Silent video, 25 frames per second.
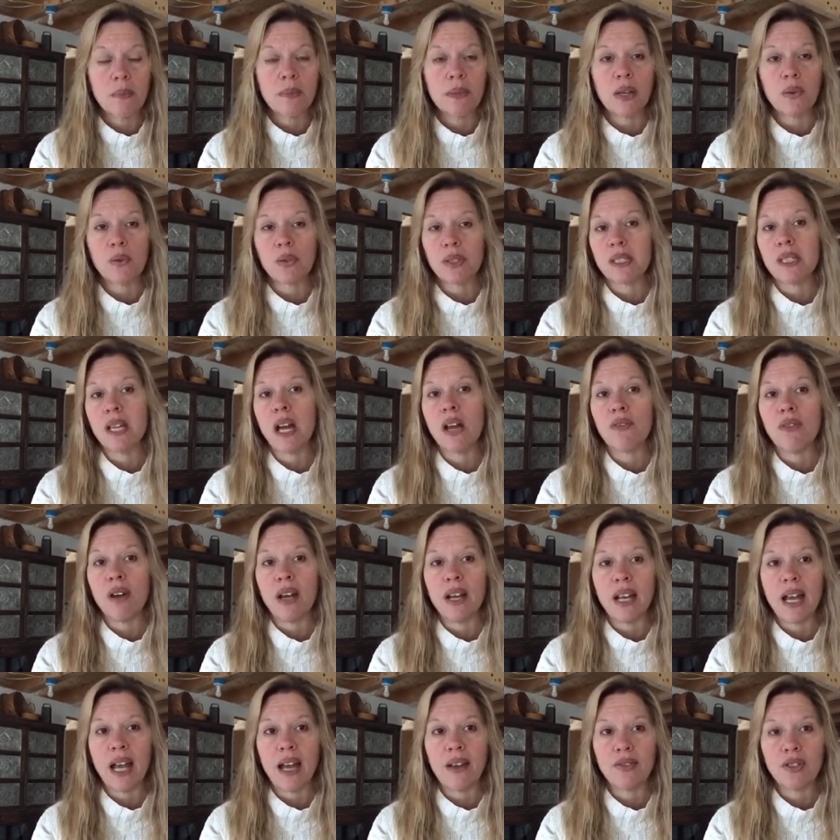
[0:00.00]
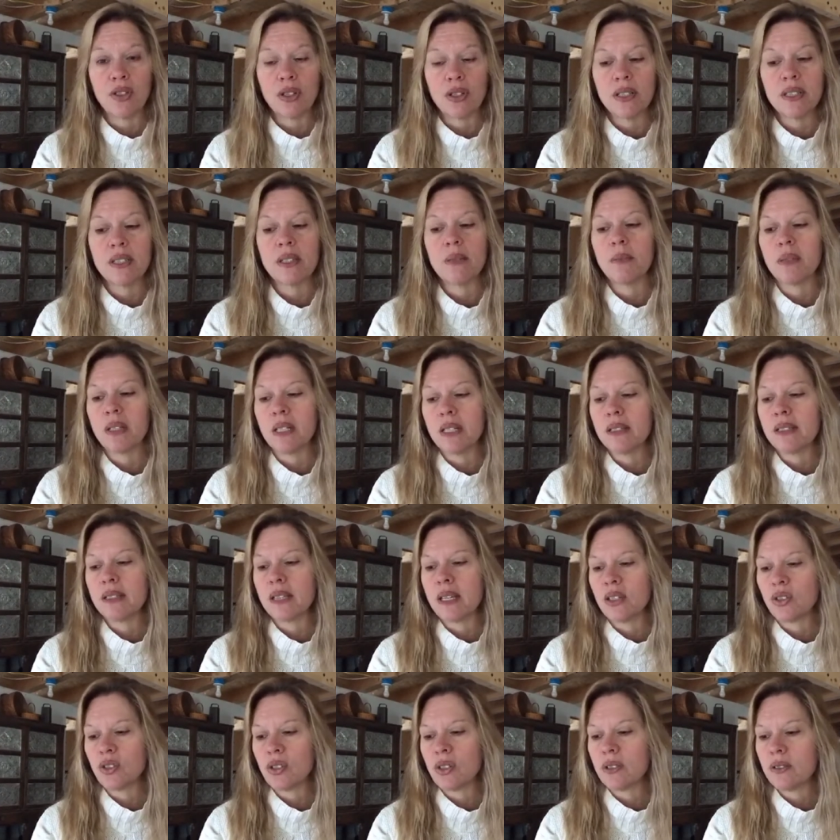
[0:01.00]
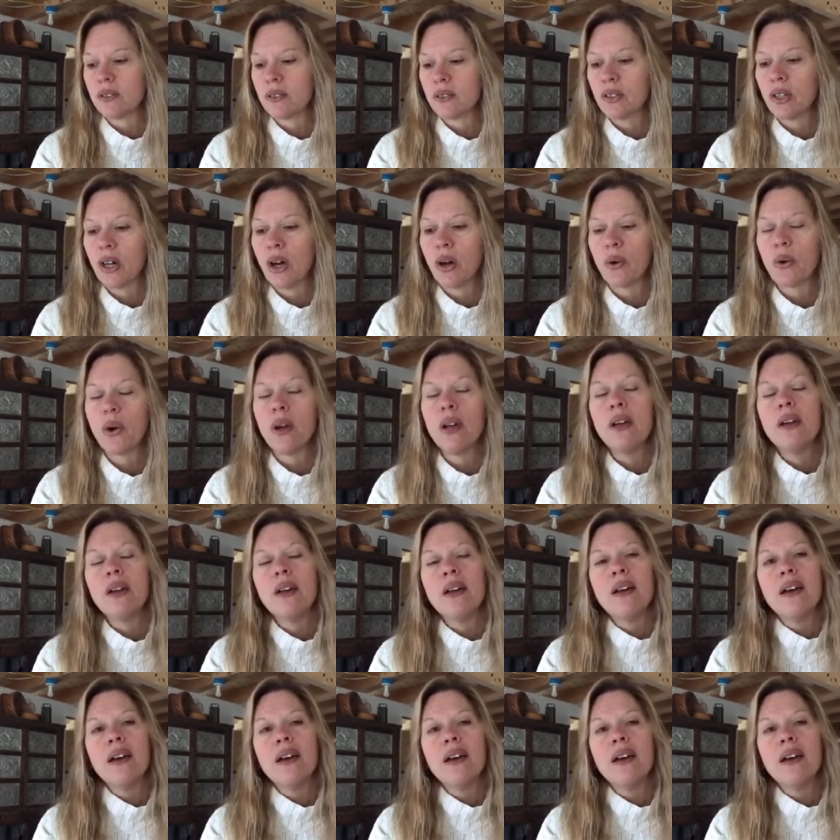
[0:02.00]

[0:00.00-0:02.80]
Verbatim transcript: something was not right after his immunization. So,